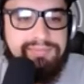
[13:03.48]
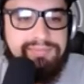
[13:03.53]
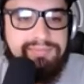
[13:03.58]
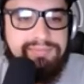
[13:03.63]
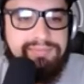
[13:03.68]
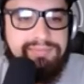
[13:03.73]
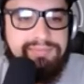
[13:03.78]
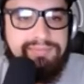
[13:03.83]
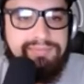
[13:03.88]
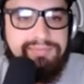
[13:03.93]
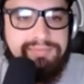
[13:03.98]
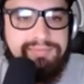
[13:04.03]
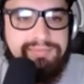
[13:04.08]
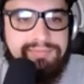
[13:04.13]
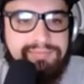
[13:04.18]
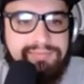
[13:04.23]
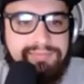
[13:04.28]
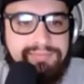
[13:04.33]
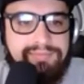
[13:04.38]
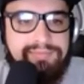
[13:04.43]

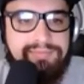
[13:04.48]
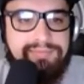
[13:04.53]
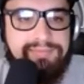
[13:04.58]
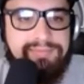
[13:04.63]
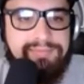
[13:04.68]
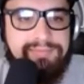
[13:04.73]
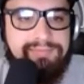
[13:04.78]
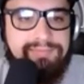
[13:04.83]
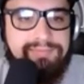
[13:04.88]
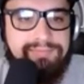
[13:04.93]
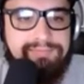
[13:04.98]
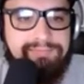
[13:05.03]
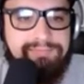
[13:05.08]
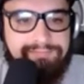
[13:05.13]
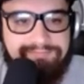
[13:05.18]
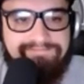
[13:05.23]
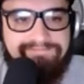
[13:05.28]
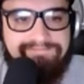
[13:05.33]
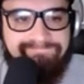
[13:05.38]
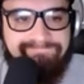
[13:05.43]

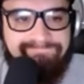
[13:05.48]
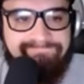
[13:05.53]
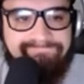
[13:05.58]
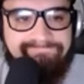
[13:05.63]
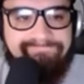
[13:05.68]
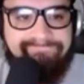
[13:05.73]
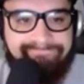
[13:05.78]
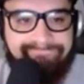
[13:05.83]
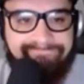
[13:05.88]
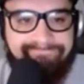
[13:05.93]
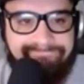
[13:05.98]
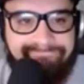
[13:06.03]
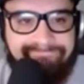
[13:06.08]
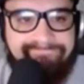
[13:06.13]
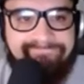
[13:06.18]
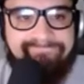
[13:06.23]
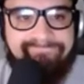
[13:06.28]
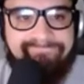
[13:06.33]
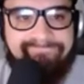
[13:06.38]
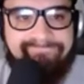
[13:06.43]

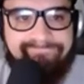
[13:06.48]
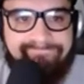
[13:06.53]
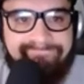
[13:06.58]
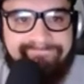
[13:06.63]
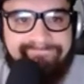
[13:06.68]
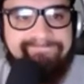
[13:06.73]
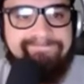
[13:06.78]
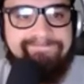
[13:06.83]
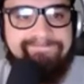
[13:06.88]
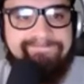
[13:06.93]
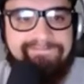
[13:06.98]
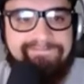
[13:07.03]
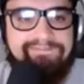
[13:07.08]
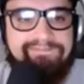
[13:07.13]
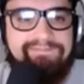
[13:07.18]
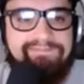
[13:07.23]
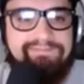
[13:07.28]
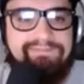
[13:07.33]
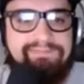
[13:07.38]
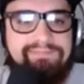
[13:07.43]

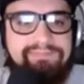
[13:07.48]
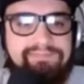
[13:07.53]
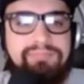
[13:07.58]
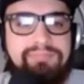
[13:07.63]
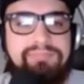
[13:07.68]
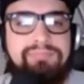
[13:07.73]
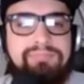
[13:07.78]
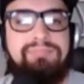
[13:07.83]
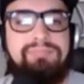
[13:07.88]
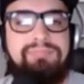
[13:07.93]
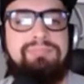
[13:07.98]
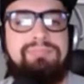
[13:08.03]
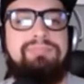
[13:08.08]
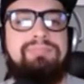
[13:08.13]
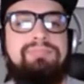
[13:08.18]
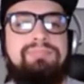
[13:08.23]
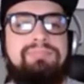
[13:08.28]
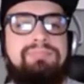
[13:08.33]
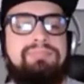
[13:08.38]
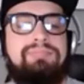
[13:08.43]

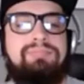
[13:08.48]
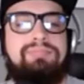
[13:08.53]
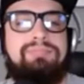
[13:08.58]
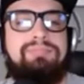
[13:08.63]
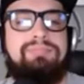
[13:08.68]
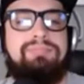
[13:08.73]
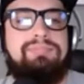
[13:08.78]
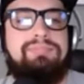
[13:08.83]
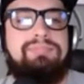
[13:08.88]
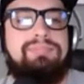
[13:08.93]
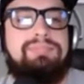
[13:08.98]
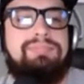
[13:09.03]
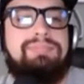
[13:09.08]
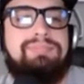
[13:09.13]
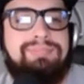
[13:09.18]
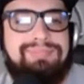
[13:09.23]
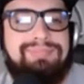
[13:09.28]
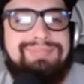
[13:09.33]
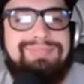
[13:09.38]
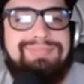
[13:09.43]

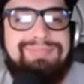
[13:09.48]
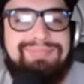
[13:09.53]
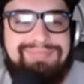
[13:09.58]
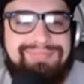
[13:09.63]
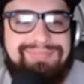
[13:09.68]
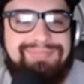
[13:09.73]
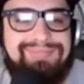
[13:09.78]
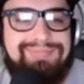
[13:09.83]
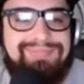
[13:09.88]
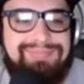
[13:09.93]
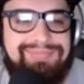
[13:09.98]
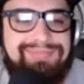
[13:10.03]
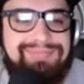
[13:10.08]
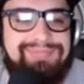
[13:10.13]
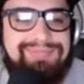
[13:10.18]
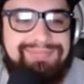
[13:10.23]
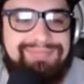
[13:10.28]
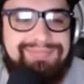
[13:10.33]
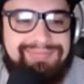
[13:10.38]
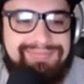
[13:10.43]

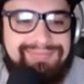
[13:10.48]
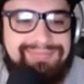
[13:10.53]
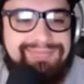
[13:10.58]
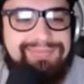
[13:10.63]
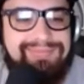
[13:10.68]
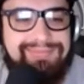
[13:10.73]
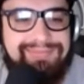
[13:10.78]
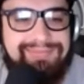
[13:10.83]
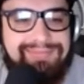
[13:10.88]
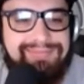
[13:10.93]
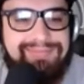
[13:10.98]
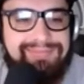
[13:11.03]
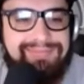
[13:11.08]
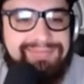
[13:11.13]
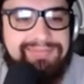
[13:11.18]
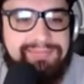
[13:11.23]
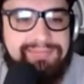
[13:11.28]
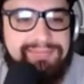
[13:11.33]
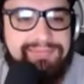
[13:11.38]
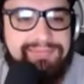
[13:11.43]
This person isn't speaking.